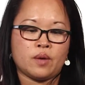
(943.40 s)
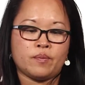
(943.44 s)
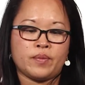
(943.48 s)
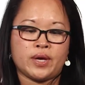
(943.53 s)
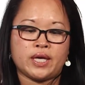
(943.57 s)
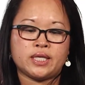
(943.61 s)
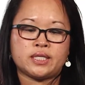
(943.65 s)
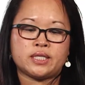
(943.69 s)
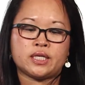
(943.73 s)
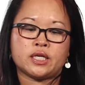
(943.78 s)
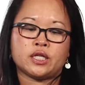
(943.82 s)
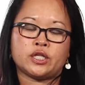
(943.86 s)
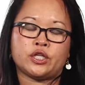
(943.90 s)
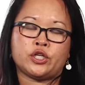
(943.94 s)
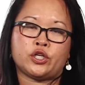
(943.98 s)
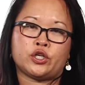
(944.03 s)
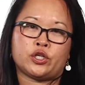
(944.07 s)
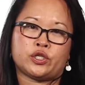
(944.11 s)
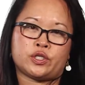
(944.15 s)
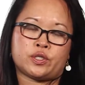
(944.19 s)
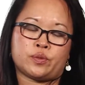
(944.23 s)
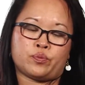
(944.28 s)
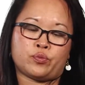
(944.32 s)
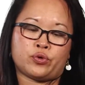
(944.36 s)
Basically,
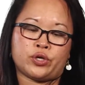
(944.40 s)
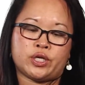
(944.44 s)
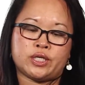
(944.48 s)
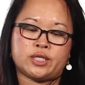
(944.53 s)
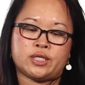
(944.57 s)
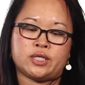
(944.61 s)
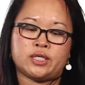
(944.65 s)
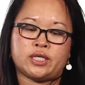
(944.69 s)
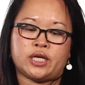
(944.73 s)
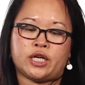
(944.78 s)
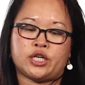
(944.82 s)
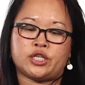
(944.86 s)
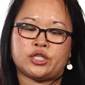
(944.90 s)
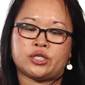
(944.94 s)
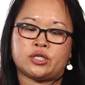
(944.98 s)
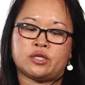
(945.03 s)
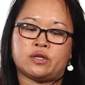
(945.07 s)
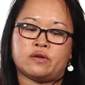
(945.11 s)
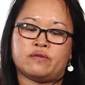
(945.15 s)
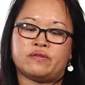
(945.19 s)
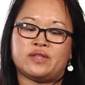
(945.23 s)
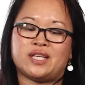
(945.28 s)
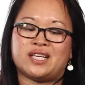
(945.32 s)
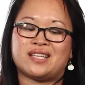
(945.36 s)
it's a
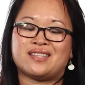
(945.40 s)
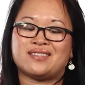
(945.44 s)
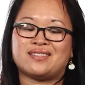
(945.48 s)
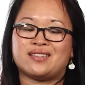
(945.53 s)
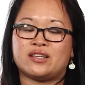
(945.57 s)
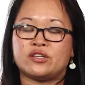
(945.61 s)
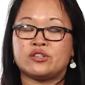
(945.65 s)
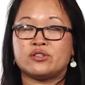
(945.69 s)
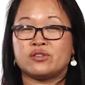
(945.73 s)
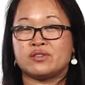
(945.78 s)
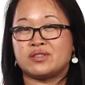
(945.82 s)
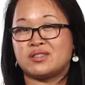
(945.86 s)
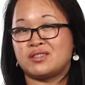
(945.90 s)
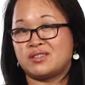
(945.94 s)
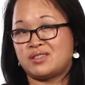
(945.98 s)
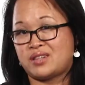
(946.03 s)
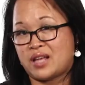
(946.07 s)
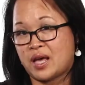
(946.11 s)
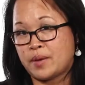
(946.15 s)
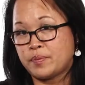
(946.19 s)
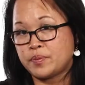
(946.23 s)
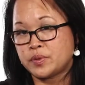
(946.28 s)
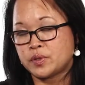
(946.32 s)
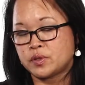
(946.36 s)
presentation of the essential
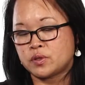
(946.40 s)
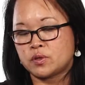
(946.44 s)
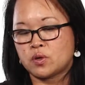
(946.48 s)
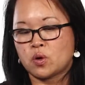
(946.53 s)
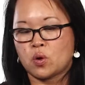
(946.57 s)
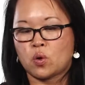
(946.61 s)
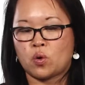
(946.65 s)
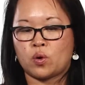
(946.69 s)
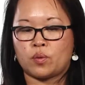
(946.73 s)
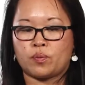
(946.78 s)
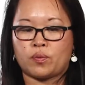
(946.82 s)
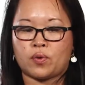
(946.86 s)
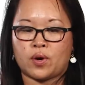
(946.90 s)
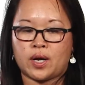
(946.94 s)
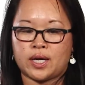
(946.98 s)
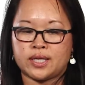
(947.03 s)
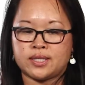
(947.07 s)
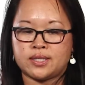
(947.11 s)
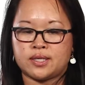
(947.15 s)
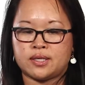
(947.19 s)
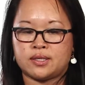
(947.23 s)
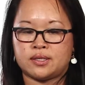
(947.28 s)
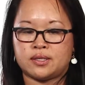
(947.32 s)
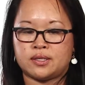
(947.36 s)
steps or
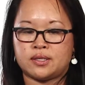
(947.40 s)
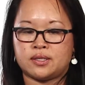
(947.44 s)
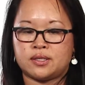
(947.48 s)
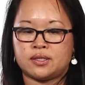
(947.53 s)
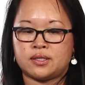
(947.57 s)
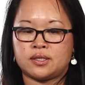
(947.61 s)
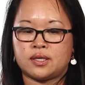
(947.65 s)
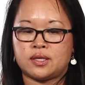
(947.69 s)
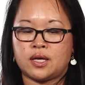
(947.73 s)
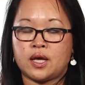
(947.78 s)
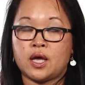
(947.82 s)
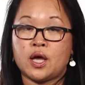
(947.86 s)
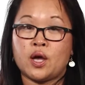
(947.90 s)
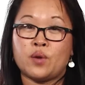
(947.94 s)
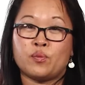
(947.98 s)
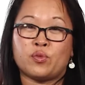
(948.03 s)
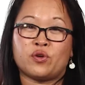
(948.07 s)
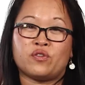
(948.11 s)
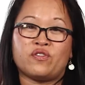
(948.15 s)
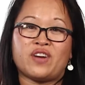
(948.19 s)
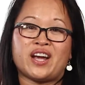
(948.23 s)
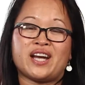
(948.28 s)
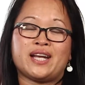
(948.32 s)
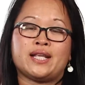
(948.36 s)
processes,
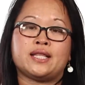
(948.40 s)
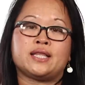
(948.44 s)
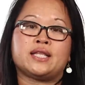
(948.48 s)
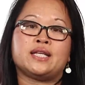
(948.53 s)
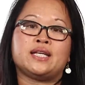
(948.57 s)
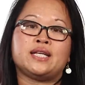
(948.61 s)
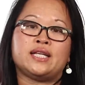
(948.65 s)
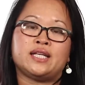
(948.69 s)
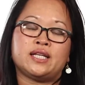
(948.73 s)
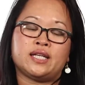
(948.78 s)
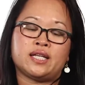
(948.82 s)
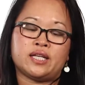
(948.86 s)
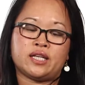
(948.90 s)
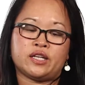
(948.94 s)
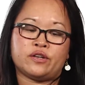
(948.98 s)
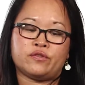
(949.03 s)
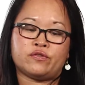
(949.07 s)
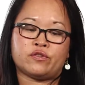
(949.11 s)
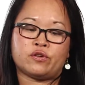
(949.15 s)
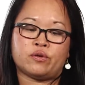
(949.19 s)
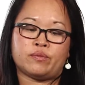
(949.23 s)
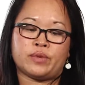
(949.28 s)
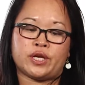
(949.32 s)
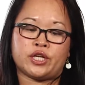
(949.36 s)
providing the needed
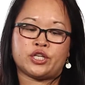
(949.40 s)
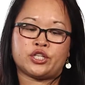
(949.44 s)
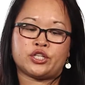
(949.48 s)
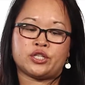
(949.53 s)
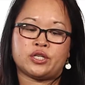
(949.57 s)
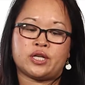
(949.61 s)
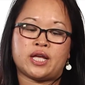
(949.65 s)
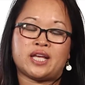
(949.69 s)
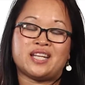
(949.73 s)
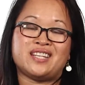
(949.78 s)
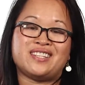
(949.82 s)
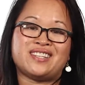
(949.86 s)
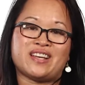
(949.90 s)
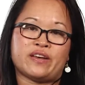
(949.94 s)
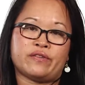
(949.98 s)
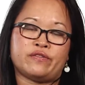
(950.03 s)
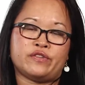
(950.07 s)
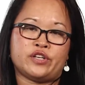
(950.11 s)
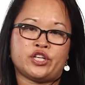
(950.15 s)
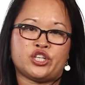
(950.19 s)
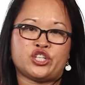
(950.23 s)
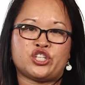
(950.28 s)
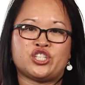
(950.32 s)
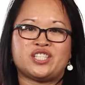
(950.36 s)
information and
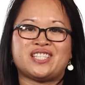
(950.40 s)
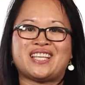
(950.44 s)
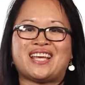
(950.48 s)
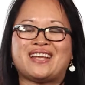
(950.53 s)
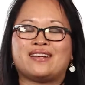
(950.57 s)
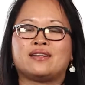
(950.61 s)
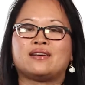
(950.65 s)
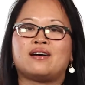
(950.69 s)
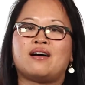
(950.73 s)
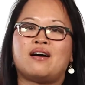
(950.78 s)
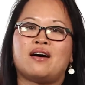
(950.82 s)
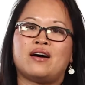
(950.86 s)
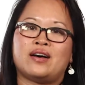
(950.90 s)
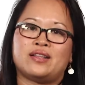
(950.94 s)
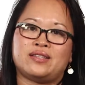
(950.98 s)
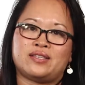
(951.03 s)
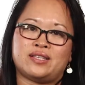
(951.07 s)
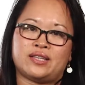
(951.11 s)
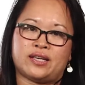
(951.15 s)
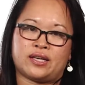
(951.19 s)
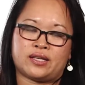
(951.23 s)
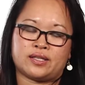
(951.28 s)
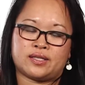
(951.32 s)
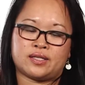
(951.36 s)
definitions and
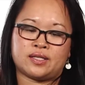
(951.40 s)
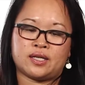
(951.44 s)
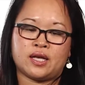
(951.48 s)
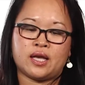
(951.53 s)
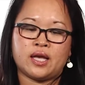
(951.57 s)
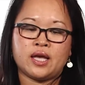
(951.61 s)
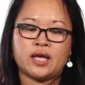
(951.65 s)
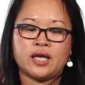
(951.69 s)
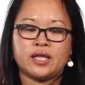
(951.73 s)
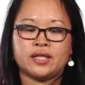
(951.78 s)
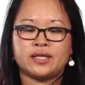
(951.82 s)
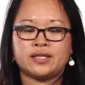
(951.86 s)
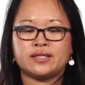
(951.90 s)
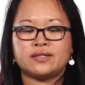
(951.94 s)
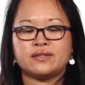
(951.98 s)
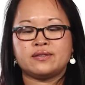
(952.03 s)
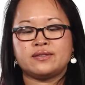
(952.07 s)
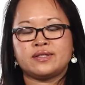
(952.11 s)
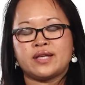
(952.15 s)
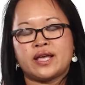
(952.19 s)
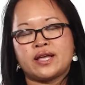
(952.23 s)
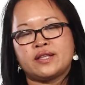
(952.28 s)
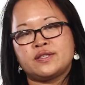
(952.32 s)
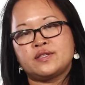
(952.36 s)
context. This
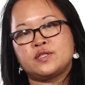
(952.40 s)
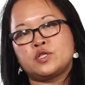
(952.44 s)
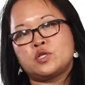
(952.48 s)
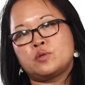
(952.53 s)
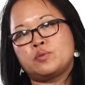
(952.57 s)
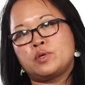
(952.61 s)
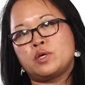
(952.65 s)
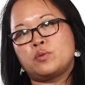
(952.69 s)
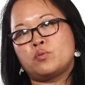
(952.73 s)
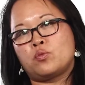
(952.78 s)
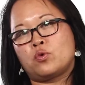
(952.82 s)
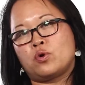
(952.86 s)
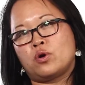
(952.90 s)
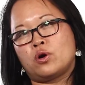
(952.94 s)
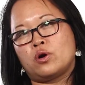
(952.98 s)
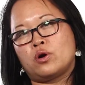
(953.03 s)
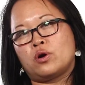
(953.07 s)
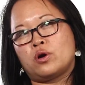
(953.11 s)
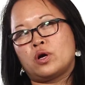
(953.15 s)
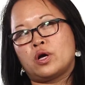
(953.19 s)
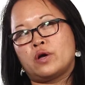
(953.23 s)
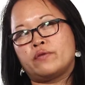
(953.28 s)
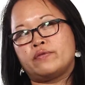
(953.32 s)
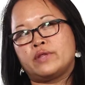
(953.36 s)
tends to be
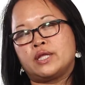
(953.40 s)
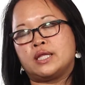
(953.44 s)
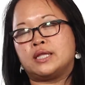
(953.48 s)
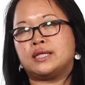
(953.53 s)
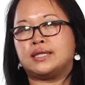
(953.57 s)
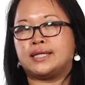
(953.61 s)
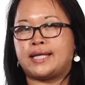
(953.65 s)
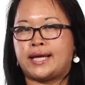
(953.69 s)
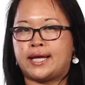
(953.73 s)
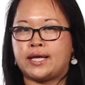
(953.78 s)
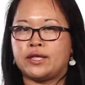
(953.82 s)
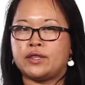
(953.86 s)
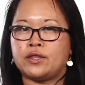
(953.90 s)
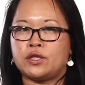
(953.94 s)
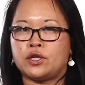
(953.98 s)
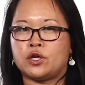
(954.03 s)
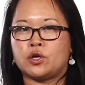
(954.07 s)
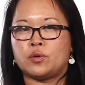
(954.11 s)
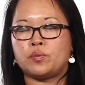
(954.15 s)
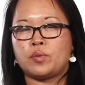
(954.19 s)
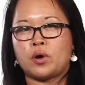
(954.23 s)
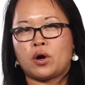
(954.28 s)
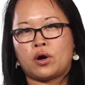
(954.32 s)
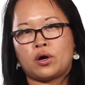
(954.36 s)
more of the
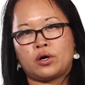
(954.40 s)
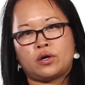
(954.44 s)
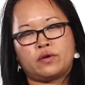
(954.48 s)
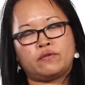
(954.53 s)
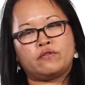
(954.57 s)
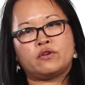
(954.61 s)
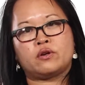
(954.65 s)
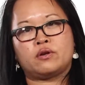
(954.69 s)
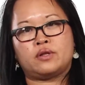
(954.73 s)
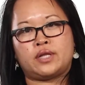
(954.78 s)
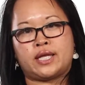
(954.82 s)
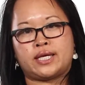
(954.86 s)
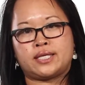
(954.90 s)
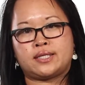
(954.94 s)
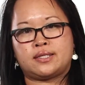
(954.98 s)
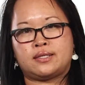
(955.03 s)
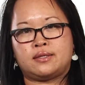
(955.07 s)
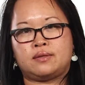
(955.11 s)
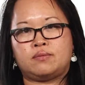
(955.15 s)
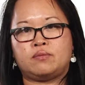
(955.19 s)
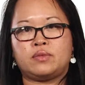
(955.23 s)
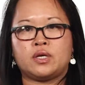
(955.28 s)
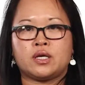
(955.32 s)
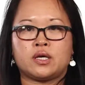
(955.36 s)
lengthier part of your
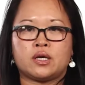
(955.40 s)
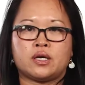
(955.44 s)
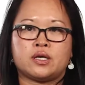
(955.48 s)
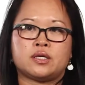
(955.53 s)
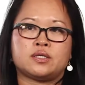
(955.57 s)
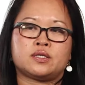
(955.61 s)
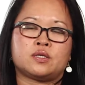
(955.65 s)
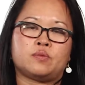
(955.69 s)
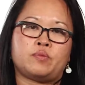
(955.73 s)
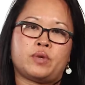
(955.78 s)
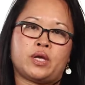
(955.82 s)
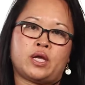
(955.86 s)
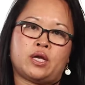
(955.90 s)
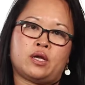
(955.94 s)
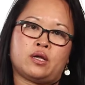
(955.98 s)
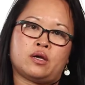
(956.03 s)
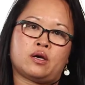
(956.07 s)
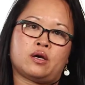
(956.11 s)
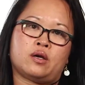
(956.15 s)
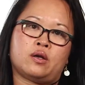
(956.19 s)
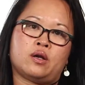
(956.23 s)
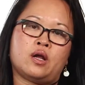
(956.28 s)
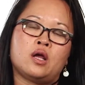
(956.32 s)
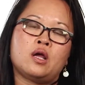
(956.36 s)
lesson because depending
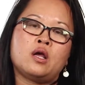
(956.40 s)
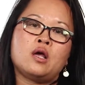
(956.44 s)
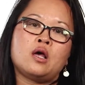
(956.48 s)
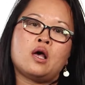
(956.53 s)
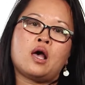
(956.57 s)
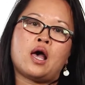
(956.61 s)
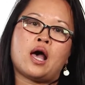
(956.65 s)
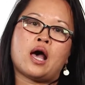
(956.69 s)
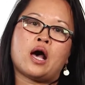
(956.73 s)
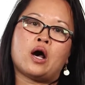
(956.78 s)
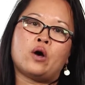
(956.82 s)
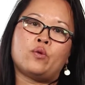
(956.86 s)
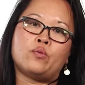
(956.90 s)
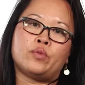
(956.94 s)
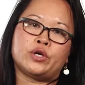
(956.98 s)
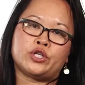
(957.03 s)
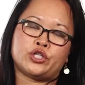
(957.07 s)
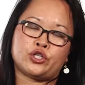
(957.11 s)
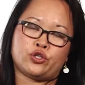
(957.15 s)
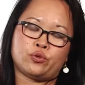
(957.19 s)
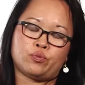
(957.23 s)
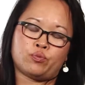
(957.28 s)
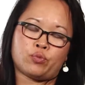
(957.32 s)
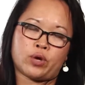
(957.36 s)
on how
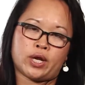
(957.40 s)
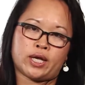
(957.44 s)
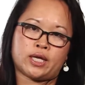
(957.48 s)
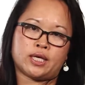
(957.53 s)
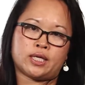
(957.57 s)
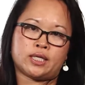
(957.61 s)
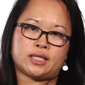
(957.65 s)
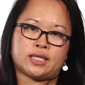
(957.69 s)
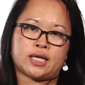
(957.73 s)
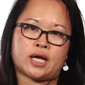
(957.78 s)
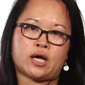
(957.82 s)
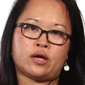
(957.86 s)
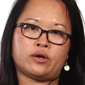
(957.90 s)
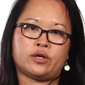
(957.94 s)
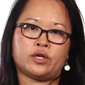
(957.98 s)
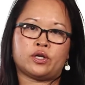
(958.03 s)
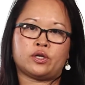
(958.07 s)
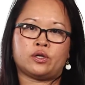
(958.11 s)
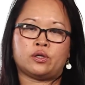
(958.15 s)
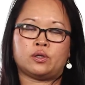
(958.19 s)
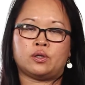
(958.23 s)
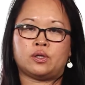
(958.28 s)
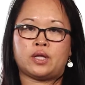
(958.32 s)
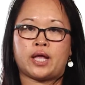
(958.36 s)
much you break it down, it
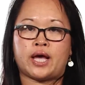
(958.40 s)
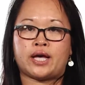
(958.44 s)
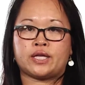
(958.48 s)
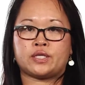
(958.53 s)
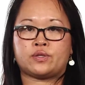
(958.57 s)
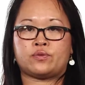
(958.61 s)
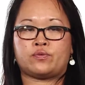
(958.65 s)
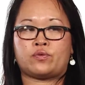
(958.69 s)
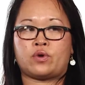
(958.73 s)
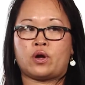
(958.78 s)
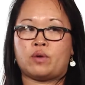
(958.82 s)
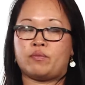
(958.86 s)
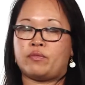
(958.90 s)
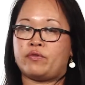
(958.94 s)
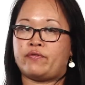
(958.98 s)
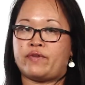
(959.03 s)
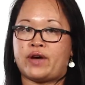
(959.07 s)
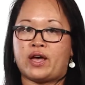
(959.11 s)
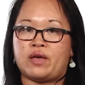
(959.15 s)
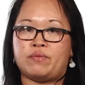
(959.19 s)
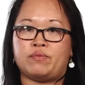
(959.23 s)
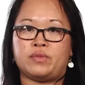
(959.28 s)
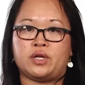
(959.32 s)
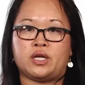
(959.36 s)
could last from
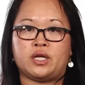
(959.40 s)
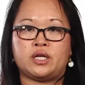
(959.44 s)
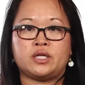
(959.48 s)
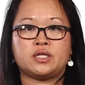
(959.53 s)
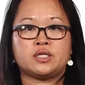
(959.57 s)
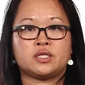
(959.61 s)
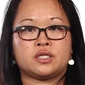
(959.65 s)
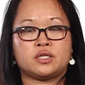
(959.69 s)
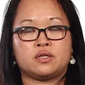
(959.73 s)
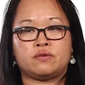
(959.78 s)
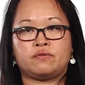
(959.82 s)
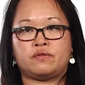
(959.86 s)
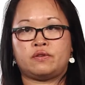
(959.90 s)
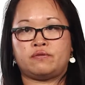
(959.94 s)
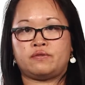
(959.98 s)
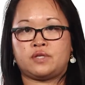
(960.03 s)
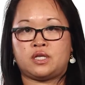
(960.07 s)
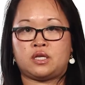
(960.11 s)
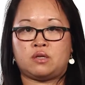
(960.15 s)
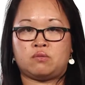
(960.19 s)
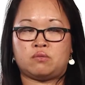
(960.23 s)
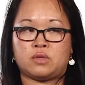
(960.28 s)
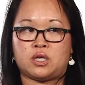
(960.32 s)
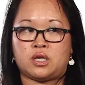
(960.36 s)
5 minutes to
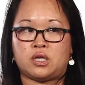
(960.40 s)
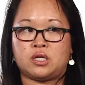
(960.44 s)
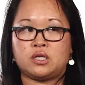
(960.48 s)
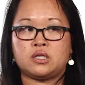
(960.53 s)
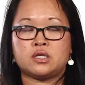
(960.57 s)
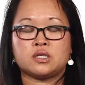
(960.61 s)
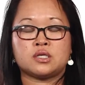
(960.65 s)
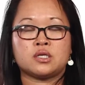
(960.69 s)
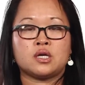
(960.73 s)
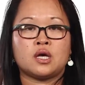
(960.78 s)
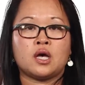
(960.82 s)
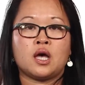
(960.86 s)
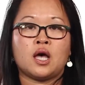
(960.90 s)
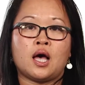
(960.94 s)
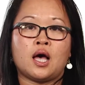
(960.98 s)
15 minutes.